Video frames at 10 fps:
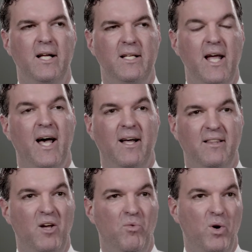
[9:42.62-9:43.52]
Yeah,
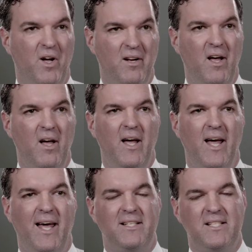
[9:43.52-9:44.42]
they would.
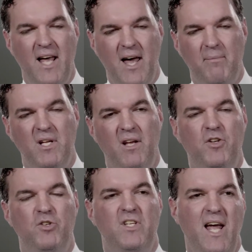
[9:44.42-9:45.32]
Except
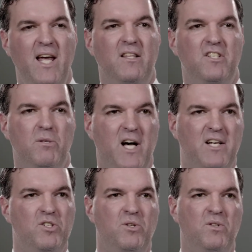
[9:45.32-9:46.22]
if you take the
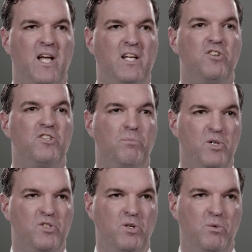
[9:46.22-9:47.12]
Suboxone like you're
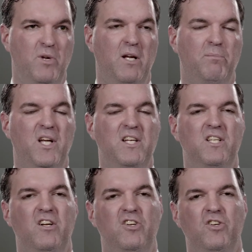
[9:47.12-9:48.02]
supposed to, meaning place
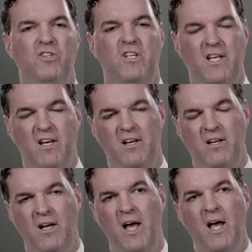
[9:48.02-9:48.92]
it under the
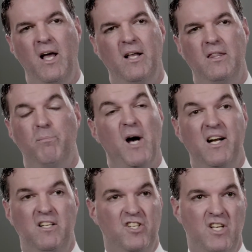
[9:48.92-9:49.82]
tongue, the
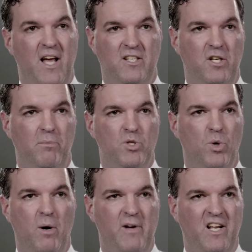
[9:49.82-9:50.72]
body doesn't actually
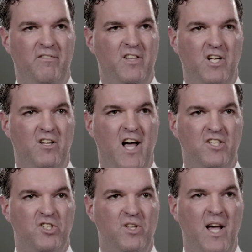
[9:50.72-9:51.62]
absorb any of the
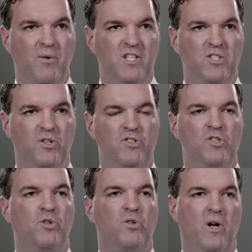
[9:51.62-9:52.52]
naloxone that way, so there's
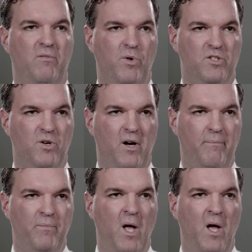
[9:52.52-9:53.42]
no threat of
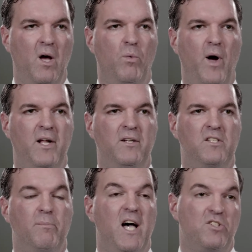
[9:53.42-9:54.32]
withdrawal. When
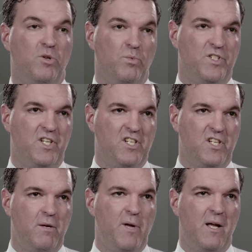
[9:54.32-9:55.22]
Suboxone was
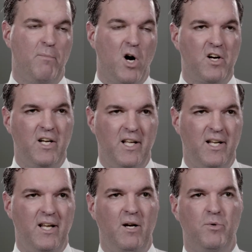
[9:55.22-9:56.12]
initially being
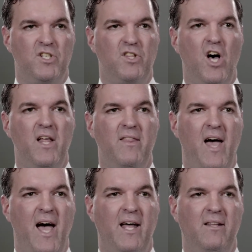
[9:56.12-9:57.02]
marketed, it was thought
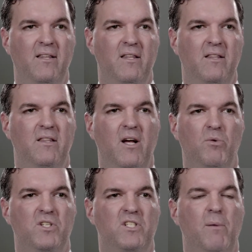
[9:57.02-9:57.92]
that there
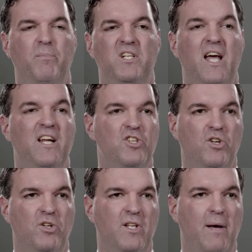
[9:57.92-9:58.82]
was some
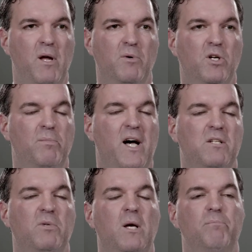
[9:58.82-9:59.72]
potential that people could
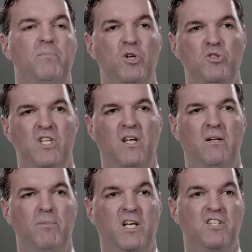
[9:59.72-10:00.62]
possibly abuse
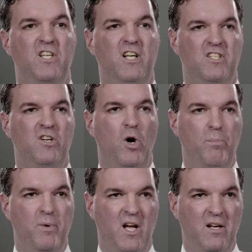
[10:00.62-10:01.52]
it because it is an
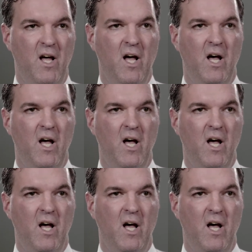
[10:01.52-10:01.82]
opiate.